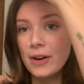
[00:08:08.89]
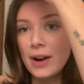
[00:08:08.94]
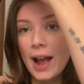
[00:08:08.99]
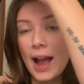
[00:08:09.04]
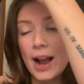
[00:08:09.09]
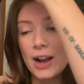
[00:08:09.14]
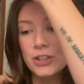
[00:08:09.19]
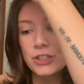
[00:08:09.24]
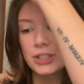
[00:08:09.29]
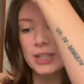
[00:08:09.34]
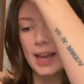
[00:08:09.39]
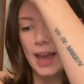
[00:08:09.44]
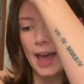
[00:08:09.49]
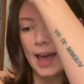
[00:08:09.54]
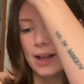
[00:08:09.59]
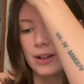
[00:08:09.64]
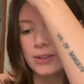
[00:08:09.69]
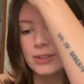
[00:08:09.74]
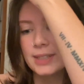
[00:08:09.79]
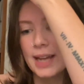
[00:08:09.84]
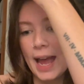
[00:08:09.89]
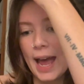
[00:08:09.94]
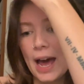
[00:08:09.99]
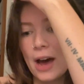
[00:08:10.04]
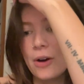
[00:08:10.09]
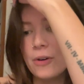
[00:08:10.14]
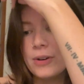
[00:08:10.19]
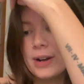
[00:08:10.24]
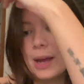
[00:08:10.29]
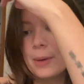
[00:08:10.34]
actually held
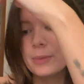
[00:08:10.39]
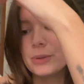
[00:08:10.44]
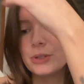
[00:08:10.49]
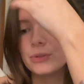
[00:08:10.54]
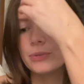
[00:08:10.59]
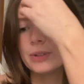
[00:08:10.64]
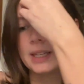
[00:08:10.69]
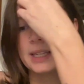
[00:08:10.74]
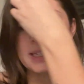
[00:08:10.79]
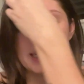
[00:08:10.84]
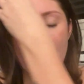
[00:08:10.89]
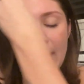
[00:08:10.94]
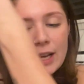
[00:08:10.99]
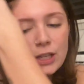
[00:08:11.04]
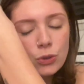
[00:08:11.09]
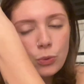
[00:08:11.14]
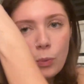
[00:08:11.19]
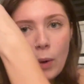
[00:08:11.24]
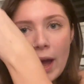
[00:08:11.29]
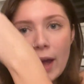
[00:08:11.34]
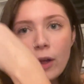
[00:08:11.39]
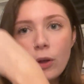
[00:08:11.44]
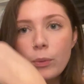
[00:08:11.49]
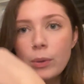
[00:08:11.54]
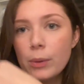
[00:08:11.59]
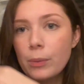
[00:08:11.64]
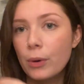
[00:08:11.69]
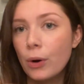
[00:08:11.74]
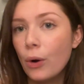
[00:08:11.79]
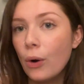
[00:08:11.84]
out and was really nice while
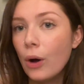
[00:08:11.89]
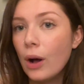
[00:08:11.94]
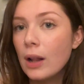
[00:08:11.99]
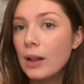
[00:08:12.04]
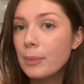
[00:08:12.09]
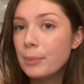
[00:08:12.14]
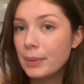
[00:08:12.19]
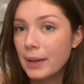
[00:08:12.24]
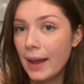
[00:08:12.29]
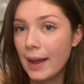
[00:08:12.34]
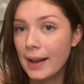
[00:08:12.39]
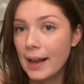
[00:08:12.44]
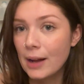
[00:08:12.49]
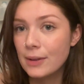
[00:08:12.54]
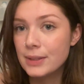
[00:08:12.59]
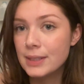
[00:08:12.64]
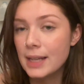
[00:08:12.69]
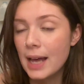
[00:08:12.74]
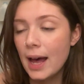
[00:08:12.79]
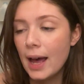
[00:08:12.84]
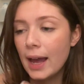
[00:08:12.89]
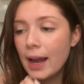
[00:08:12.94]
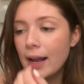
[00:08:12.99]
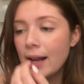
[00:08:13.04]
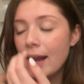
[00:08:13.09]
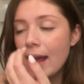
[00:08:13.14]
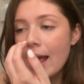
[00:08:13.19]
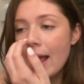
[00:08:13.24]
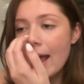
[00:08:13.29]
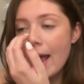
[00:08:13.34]
we were all playing
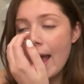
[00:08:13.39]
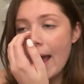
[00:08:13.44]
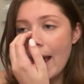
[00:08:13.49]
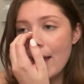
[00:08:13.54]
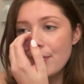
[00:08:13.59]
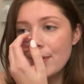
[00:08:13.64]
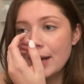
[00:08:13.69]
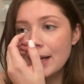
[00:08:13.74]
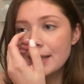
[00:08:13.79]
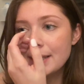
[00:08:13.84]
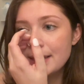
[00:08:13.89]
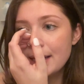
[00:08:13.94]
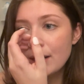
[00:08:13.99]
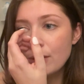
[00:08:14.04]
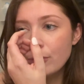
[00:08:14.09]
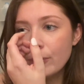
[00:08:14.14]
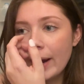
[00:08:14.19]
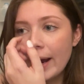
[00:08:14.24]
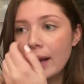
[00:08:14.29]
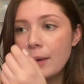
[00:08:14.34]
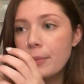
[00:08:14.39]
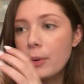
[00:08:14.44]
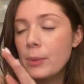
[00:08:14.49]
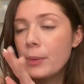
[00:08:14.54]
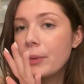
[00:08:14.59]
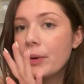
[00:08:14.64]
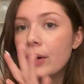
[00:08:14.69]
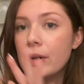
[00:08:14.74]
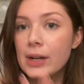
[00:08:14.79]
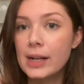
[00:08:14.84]
outside. And then it did rain, but
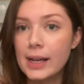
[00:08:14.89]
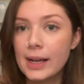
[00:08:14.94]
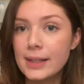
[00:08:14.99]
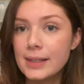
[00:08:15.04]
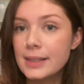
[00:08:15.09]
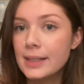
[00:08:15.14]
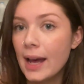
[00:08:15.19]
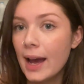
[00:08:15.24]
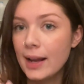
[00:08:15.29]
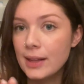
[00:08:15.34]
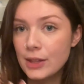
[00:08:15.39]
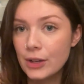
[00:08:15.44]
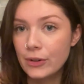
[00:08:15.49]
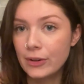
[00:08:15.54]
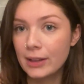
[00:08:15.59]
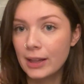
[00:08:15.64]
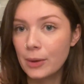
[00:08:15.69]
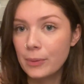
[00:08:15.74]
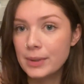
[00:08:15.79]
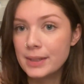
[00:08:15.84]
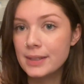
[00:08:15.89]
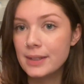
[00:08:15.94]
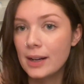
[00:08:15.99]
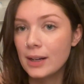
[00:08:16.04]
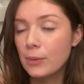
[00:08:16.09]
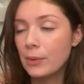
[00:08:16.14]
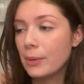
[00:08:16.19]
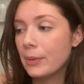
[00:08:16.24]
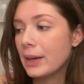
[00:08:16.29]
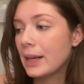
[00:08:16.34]
we were already inside. The grilling was done
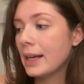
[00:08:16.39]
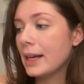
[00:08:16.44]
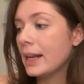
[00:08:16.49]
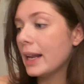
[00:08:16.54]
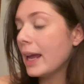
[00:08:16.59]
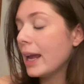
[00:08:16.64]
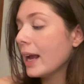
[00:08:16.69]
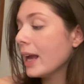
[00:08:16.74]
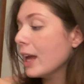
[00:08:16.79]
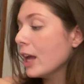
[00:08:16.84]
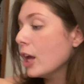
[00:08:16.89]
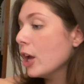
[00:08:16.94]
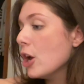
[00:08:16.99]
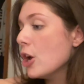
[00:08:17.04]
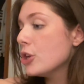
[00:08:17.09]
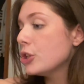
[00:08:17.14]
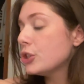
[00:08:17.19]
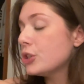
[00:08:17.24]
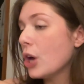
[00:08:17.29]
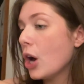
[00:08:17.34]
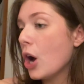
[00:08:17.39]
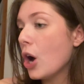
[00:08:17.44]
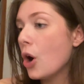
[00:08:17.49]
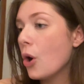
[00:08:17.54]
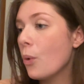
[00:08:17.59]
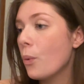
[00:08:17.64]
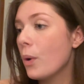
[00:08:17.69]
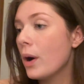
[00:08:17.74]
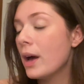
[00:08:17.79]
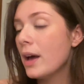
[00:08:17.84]
and we were eating.
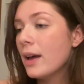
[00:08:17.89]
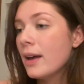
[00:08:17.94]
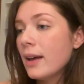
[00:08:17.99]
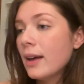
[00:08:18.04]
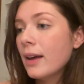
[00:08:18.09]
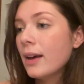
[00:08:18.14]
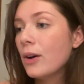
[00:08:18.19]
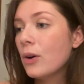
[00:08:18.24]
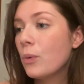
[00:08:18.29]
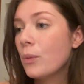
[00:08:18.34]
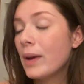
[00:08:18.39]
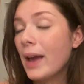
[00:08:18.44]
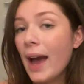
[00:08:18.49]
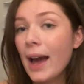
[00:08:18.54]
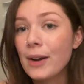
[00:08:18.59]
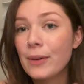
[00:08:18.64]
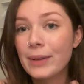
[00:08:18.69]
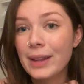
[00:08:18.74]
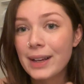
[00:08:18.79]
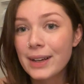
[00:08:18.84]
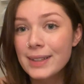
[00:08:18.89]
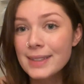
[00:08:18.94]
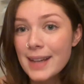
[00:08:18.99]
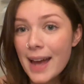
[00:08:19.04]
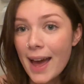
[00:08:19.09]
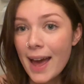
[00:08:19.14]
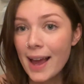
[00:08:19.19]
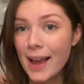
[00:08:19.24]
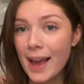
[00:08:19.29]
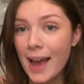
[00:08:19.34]
So we had a really good
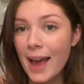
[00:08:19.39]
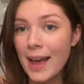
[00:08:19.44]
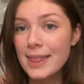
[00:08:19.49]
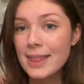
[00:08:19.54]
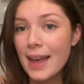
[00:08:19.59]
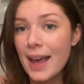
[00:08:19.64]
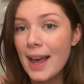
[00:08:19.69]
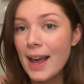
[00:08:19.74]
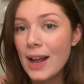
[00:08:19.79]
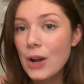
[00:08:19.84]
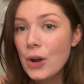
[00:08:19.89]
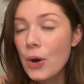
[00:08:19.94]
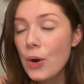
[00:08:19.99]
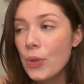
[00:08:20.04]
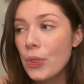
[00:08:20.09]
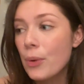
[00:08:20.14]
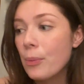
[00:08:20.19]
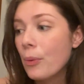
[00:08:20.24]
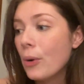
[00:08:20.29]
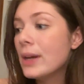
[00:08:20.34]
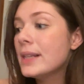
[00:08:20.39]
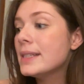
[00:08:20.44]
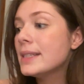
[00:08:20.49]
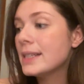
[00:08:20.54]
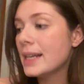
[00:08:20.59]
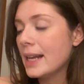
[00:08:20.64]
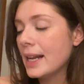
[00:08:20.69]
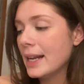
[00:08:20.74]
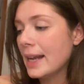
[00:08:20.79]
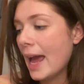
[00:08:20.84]
day. And then the boys
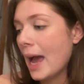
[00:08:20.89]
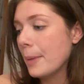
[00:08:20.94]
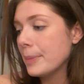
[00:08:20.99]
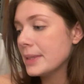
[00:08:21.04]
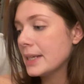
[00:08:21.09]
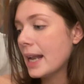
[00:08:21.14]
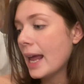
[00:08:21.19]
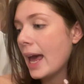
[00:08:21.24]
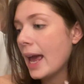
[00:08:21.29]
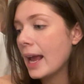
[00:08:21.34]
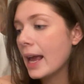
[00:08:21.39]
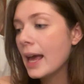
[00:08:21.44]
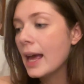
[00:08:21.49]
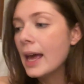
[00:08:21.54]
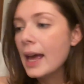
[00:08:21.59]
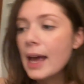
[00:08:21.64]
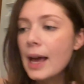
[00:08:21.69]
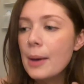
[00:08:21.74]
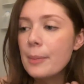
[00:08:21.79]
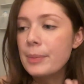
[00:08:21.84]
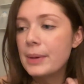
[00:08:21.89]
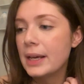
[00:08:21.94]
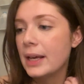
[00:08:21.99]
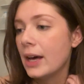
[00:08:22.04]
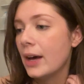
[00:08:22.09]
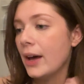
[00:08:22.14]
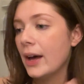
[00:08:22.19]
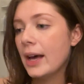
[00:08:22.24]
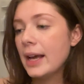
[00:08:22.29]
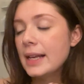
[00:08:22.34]
didn't nap today
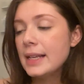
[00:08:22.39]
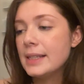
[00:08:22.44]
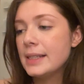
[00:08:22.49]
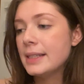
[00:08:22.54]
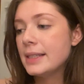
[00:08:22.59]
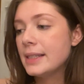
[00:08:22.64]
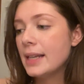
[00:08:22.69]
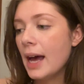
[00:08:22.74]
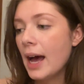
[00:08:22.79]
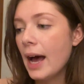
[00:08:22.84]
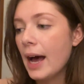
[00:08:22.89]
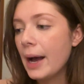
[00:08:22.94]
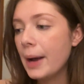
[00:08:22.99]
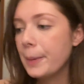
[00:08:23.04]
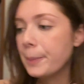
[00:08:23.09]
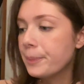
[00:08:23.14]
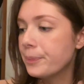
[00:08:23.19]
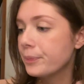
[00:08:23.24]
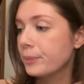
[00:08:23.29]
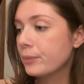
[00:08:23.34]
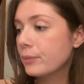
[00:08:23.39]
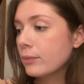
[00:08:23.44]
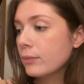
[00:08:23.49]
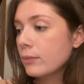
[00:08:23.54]
because um,